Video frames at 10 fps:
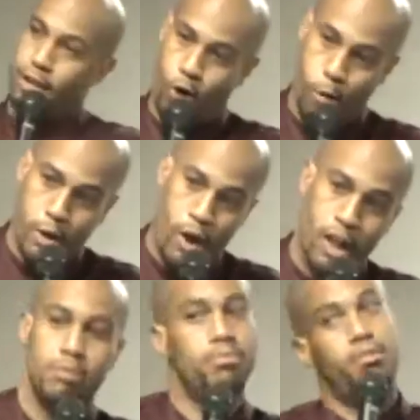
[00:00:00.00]
you know I'm
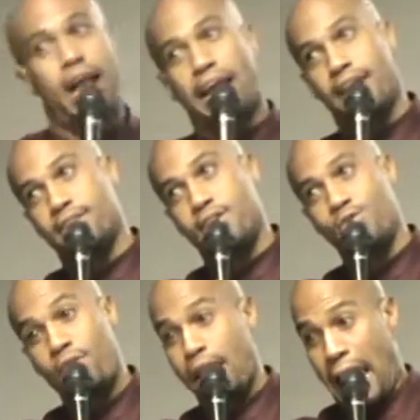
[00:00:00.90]
going to call I can't tell
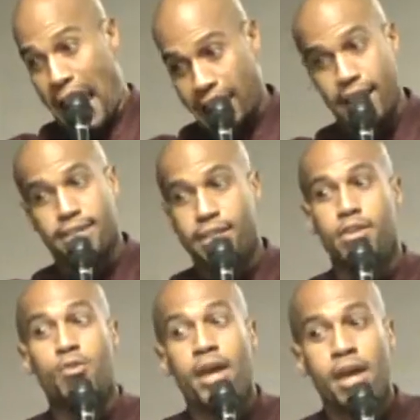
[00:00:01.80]
you, I can't tell
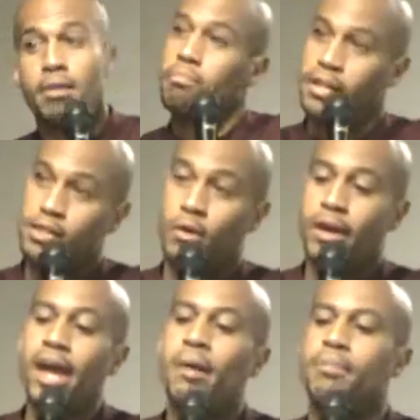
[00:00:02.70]
you when, but it's going
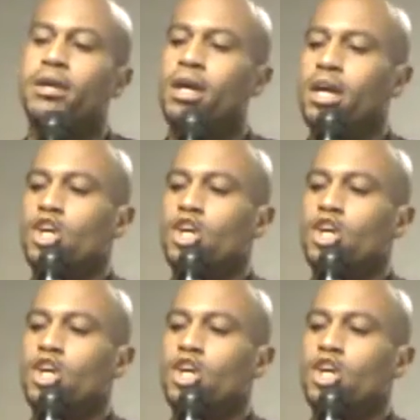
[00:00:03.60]
to happen.